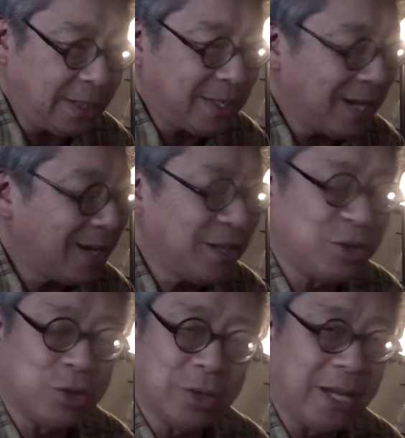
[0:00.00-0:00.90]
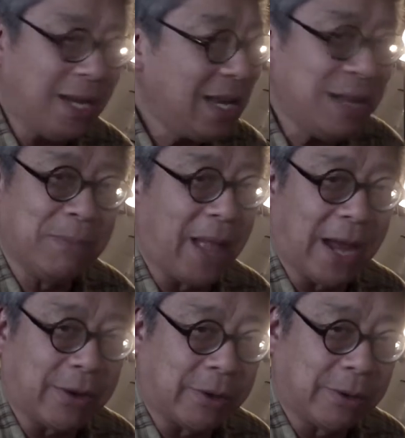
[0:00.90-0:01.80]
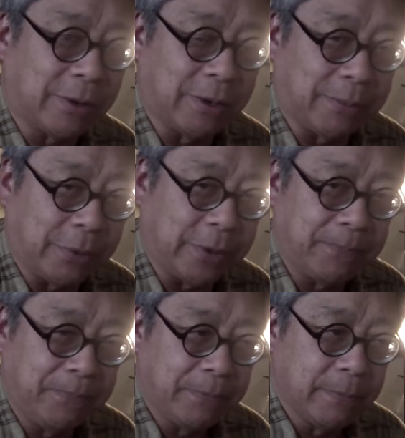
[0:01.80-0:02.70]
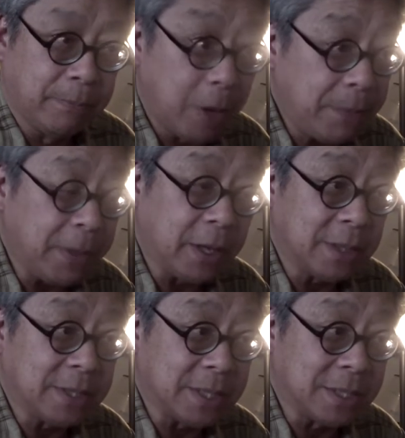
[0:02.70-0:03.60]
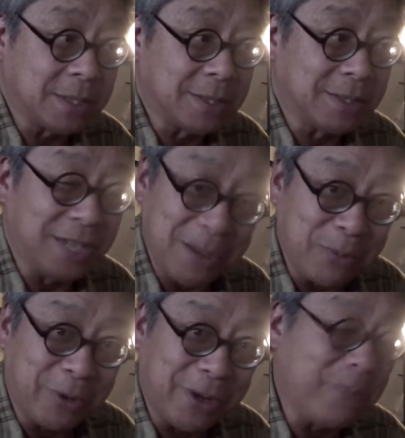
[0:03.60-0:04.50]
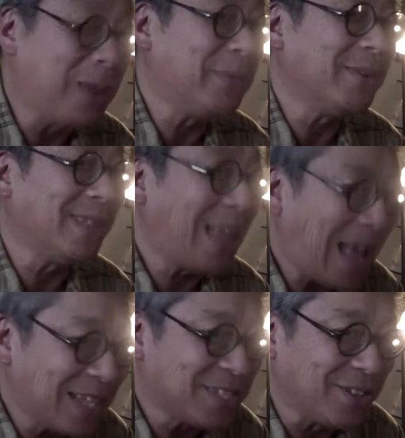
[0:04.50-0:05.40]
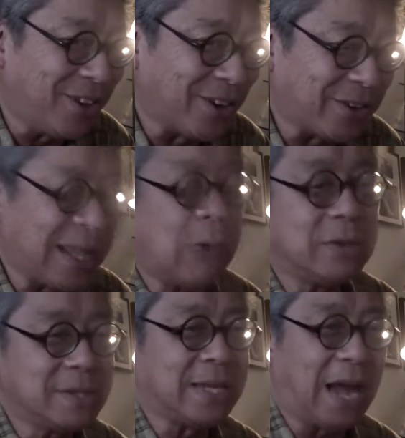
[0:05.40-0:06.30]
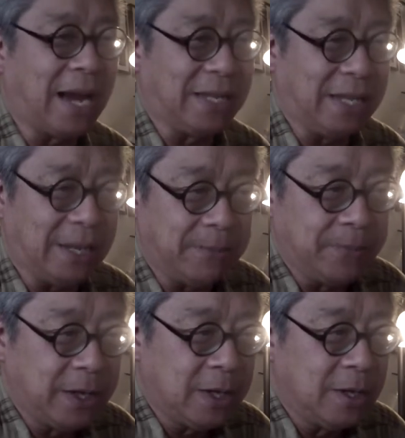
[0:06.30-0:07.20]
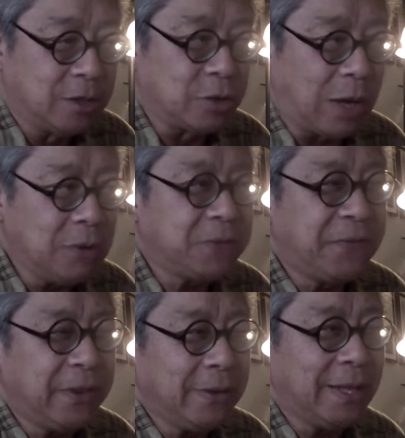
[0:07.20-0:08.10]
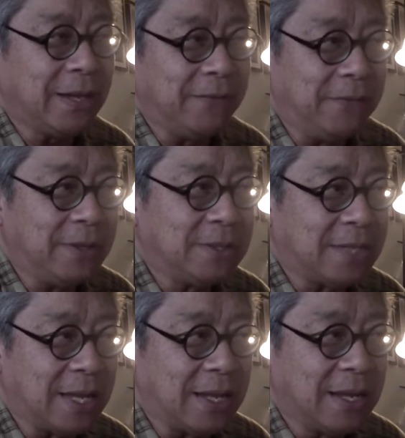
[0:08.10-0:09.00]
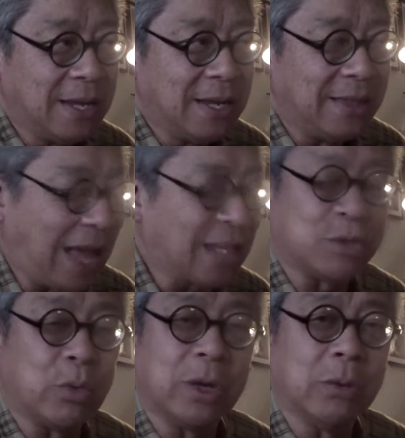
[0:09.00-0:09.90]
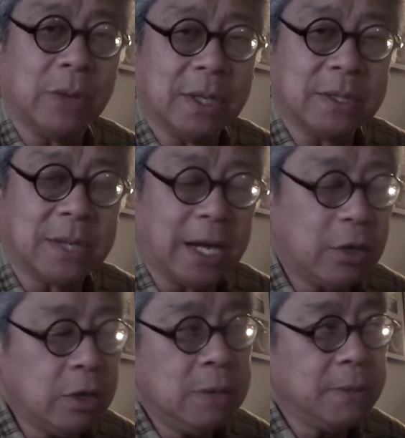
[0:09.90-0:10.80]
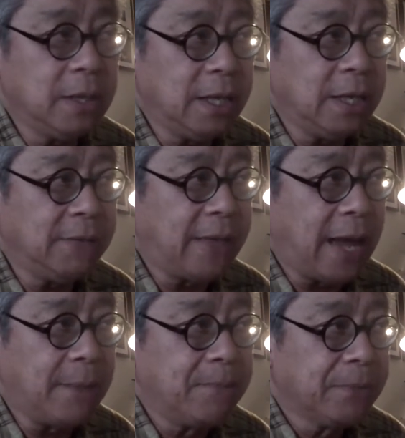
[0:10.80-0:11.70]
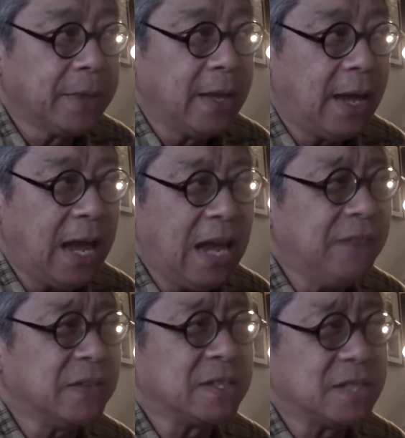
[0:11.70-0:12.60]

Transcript: it's not going to get any blacker on a print. But because it's deeper, it may be able to last longer. That was the idea. So I was fairly convinced that that's what it was. I couldn't believe that Agfa